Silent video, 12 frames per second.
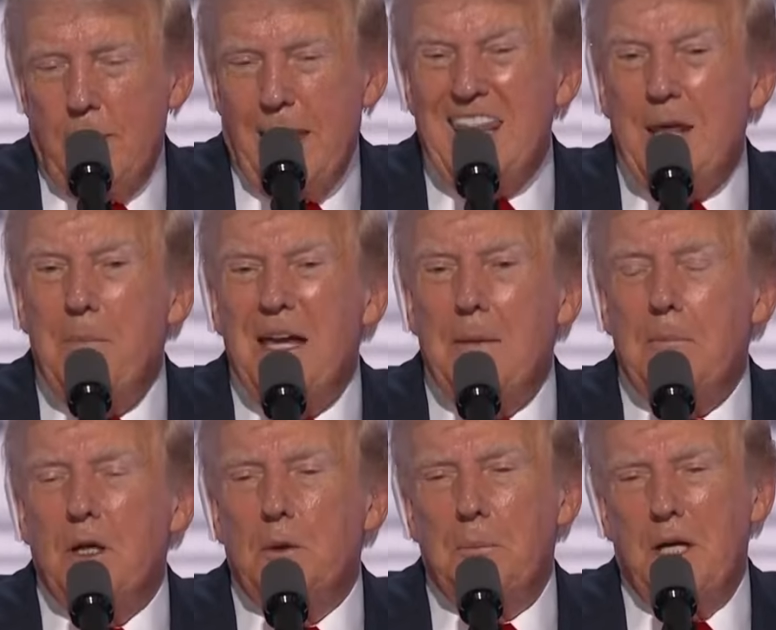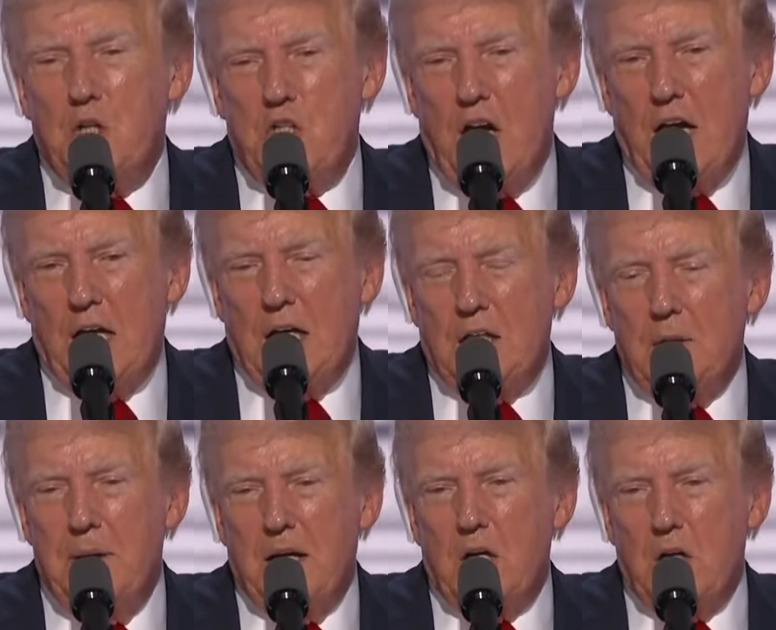and they're being built by China to
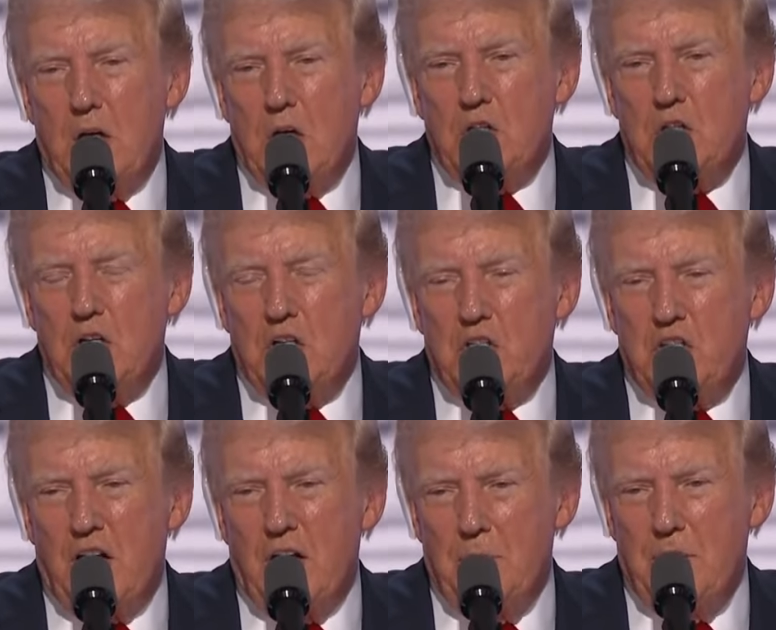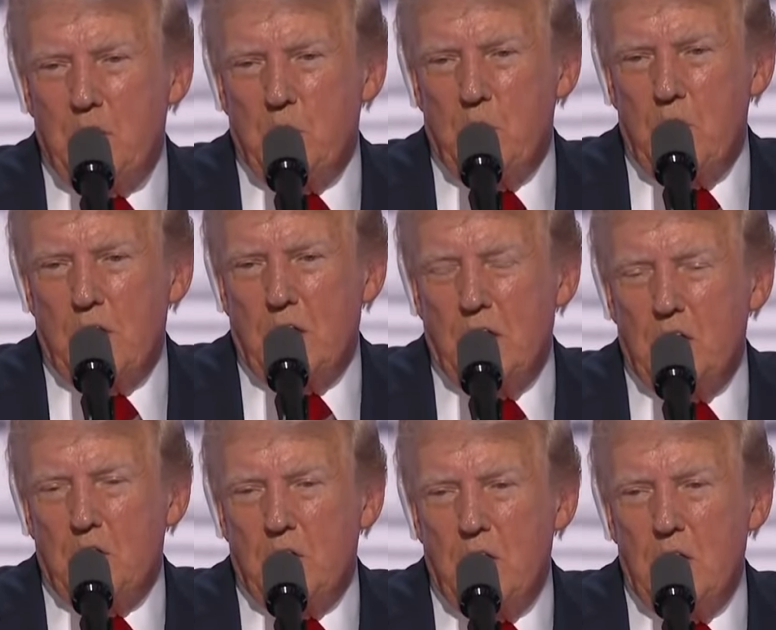make cars and to sell them into our
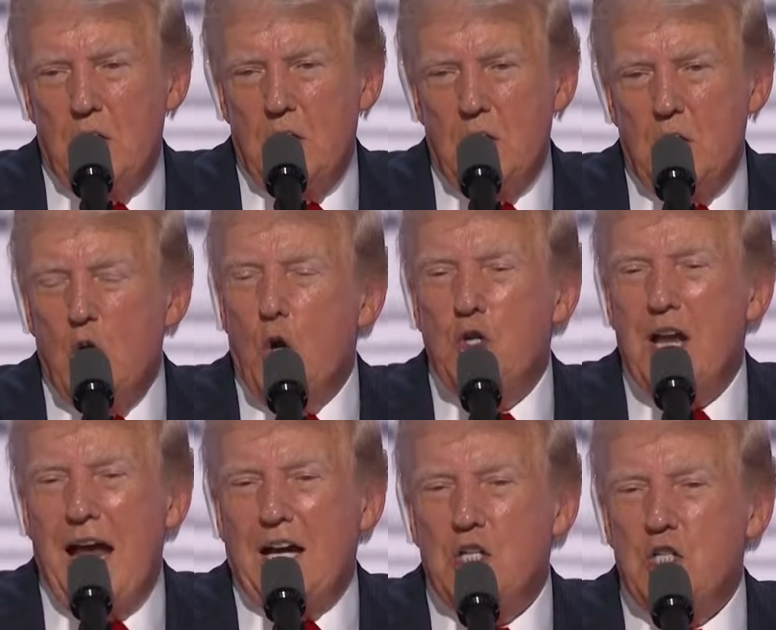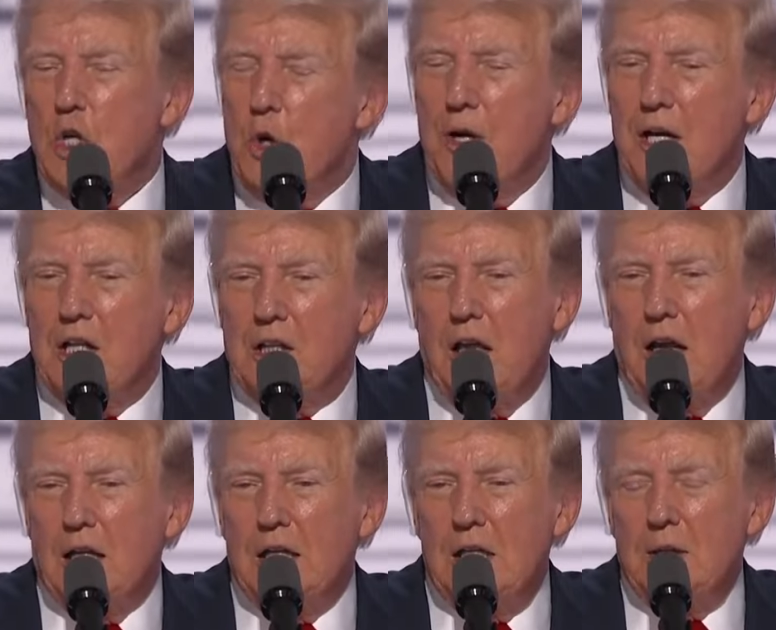country. No tax, no
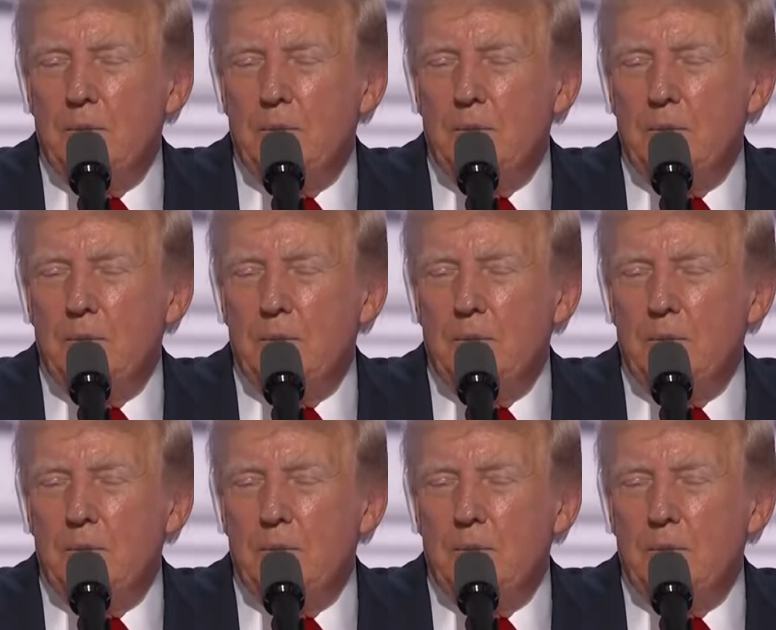anything.